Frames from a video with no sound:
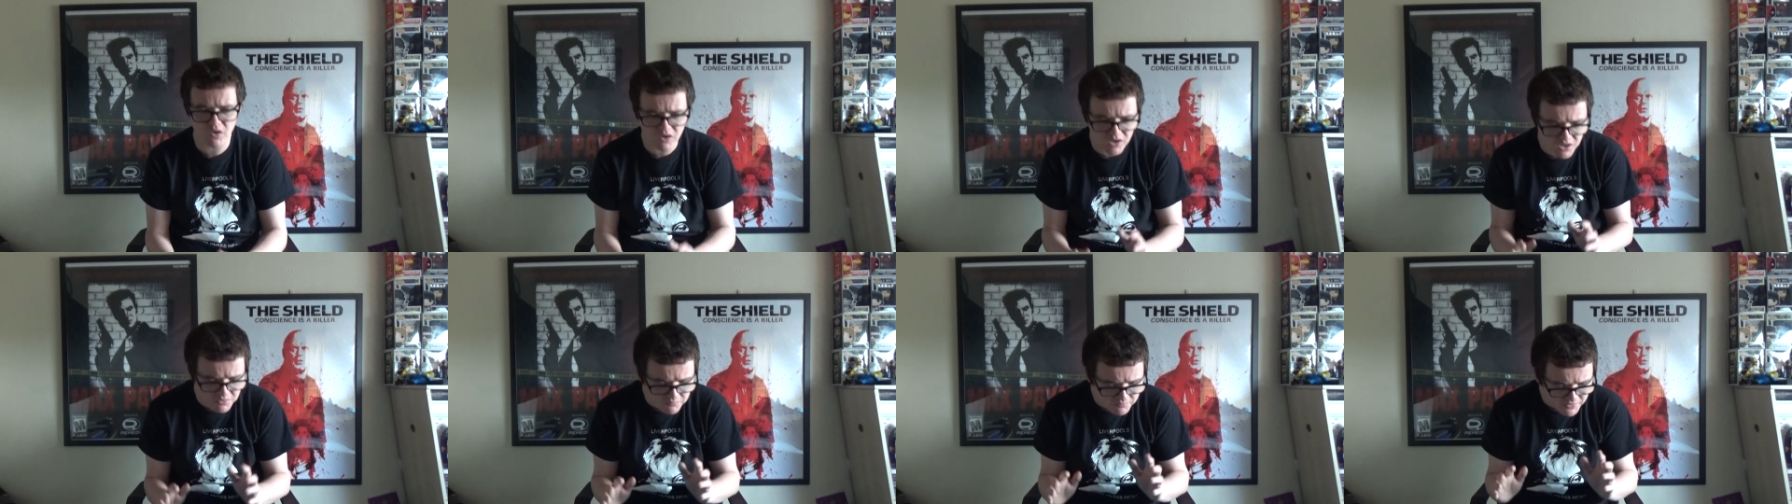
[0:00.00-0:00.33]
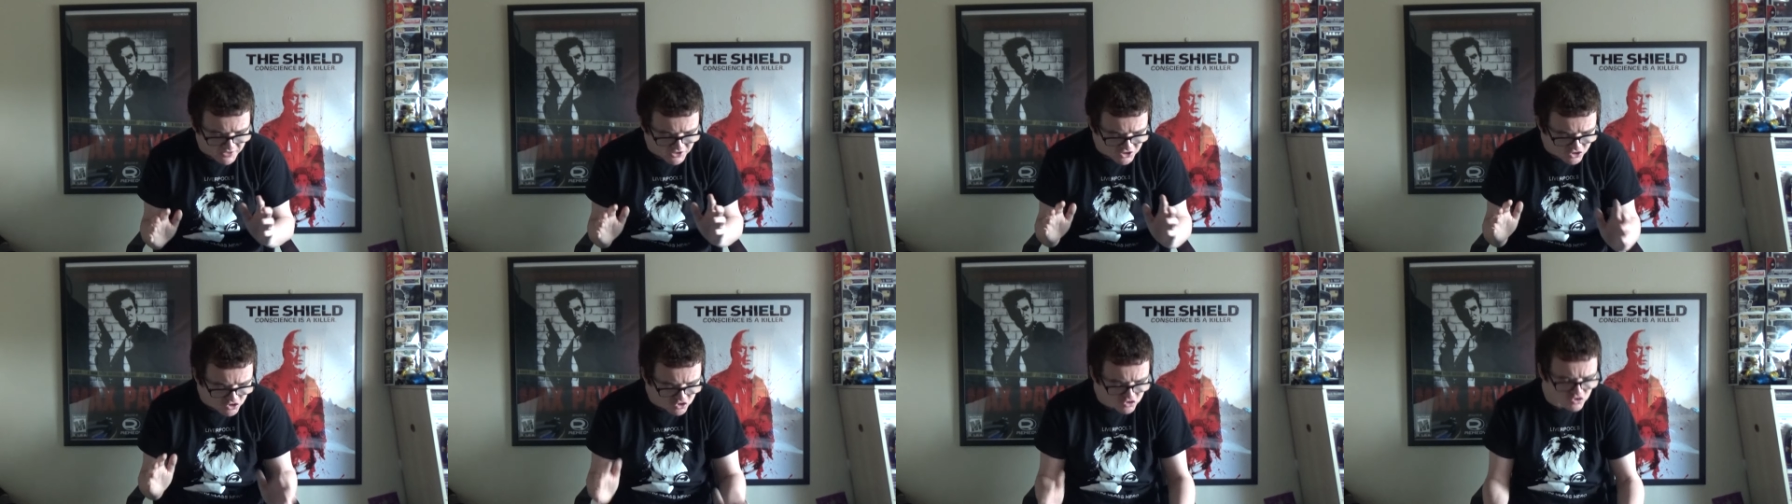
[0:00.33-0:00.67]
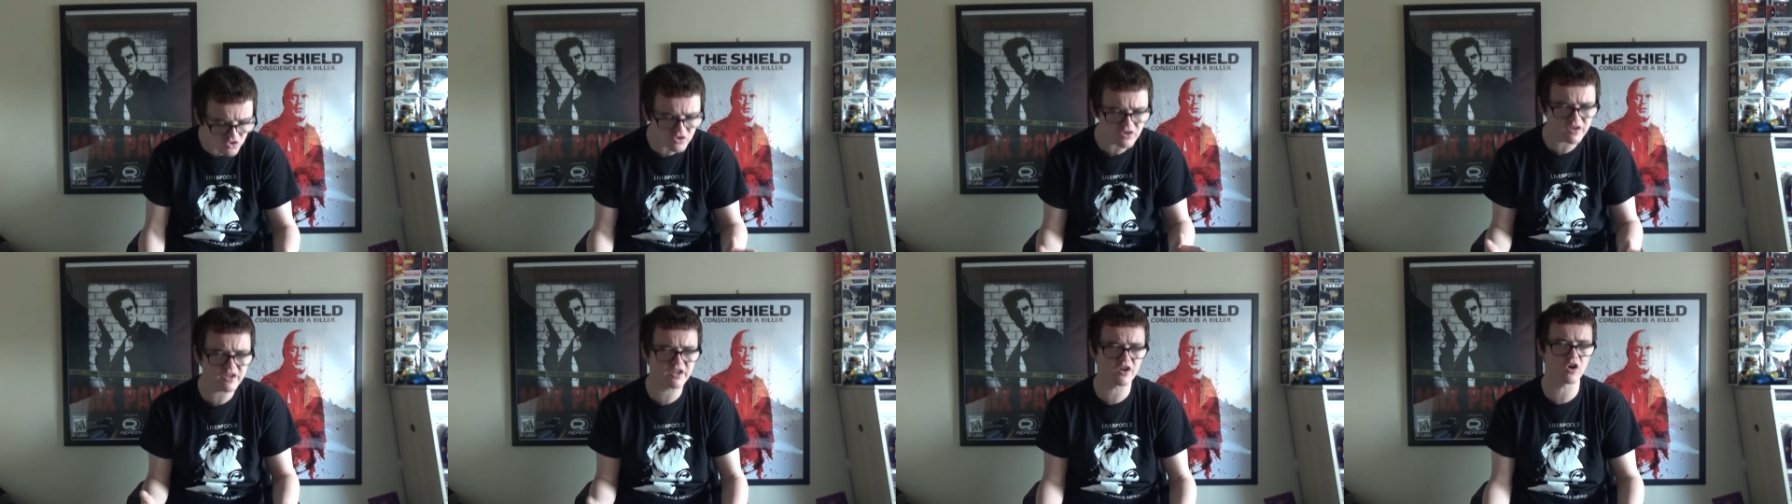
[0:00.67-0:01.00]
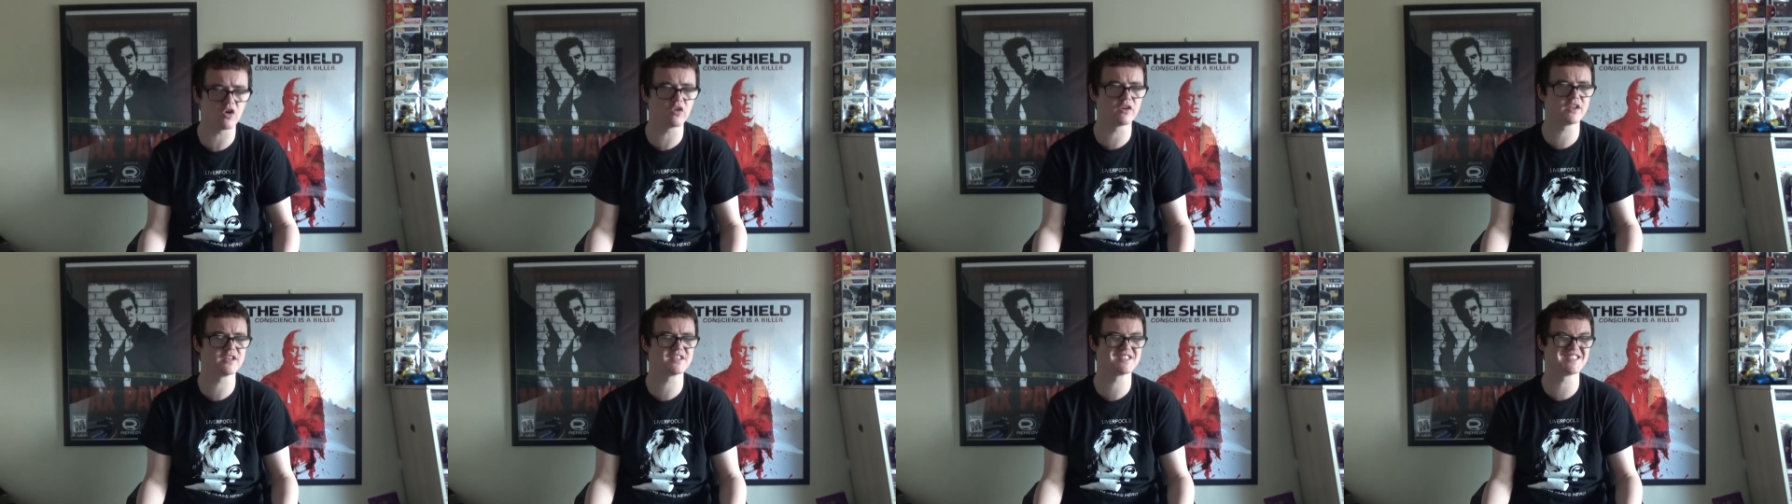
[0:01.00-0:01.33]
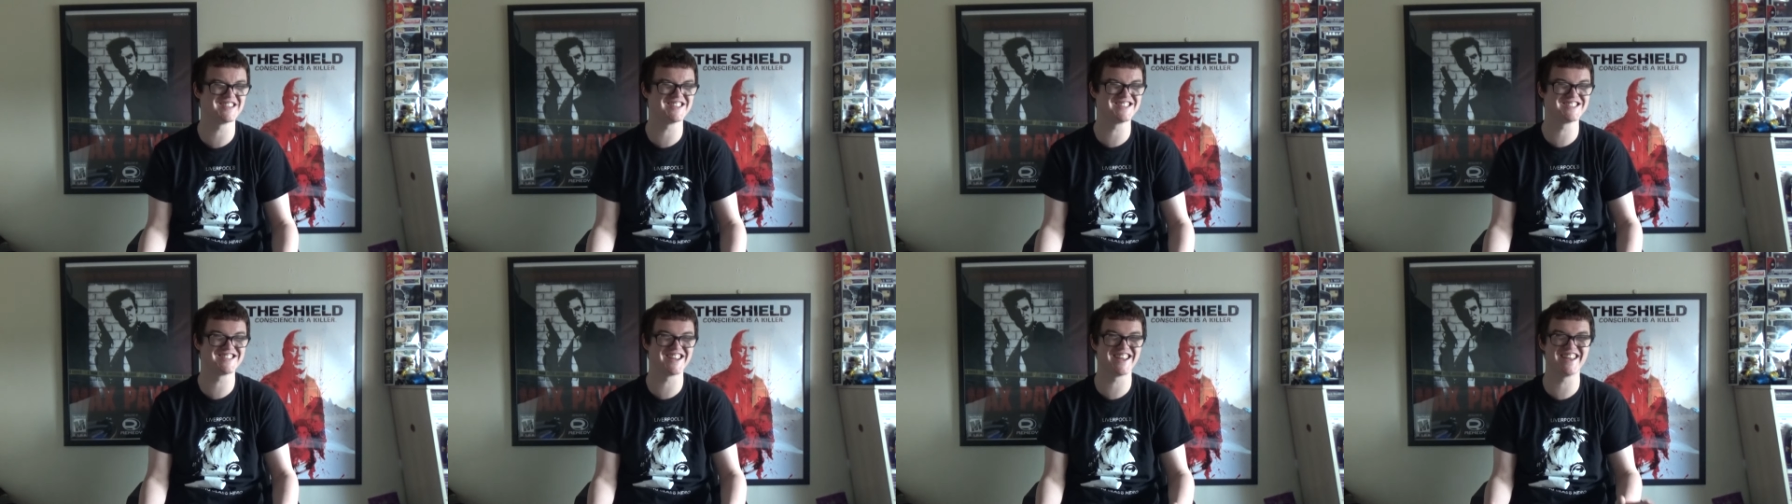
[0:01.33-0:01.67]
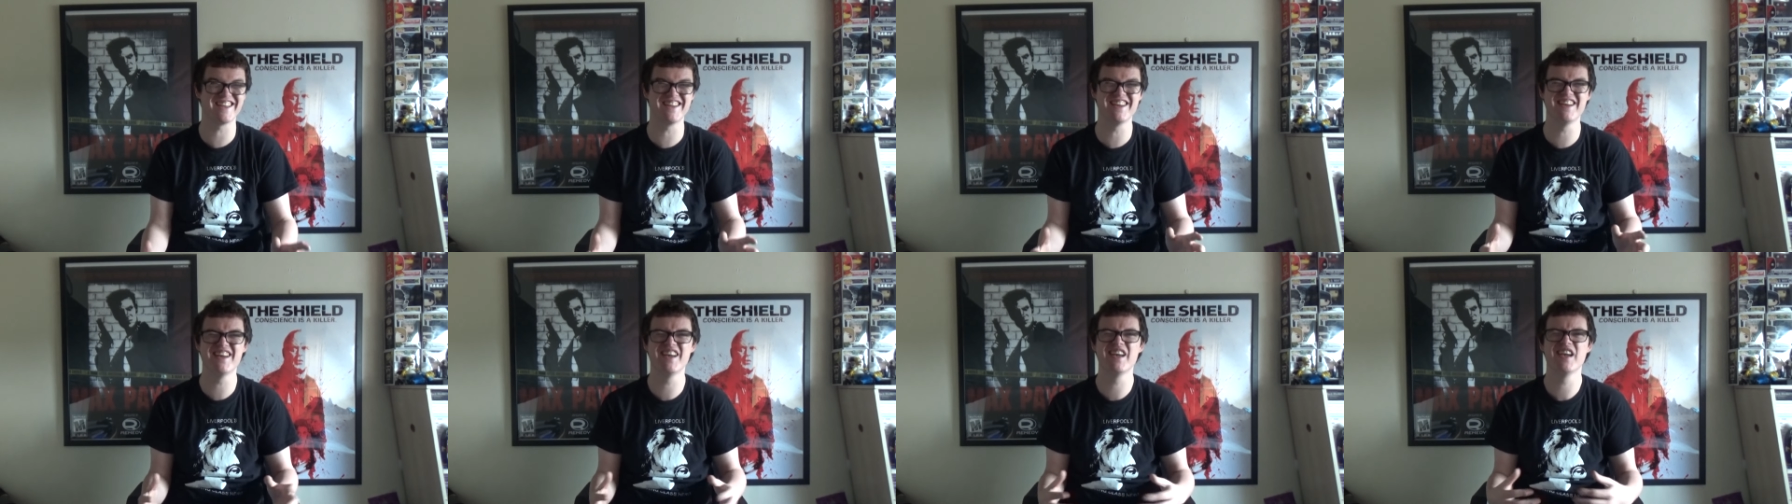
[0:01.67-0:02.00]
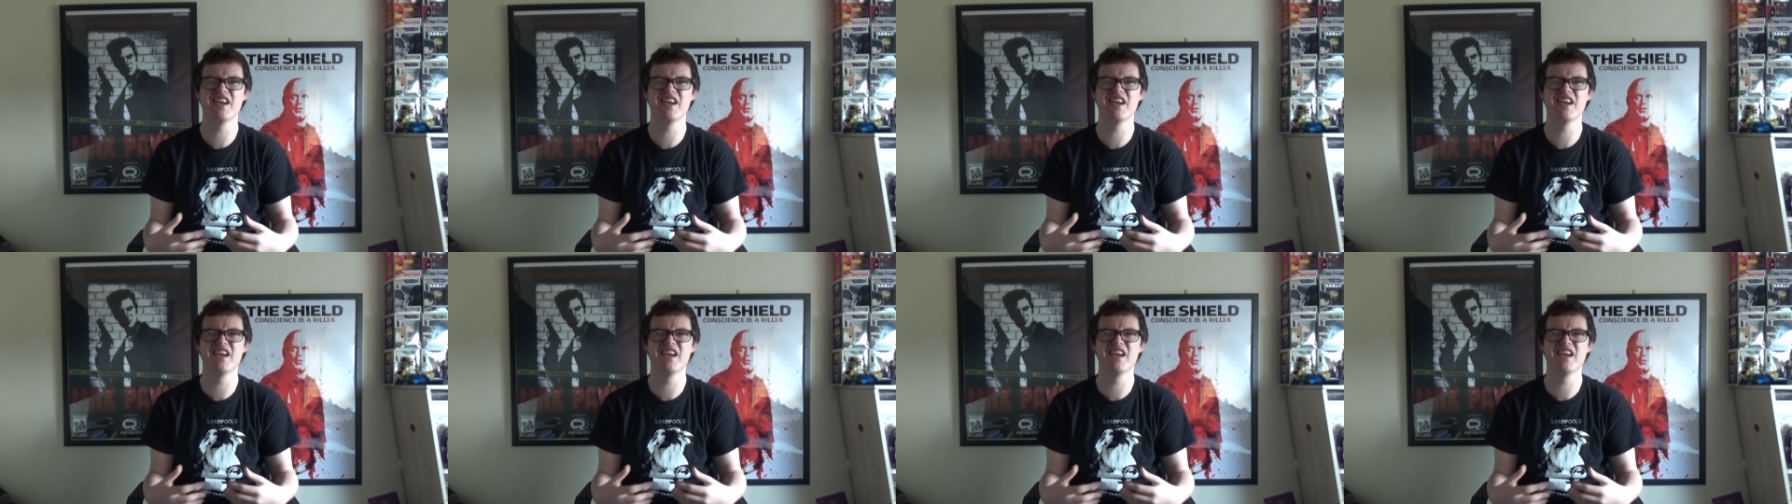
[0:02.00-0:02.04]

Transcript: I'm going to be truly honest and say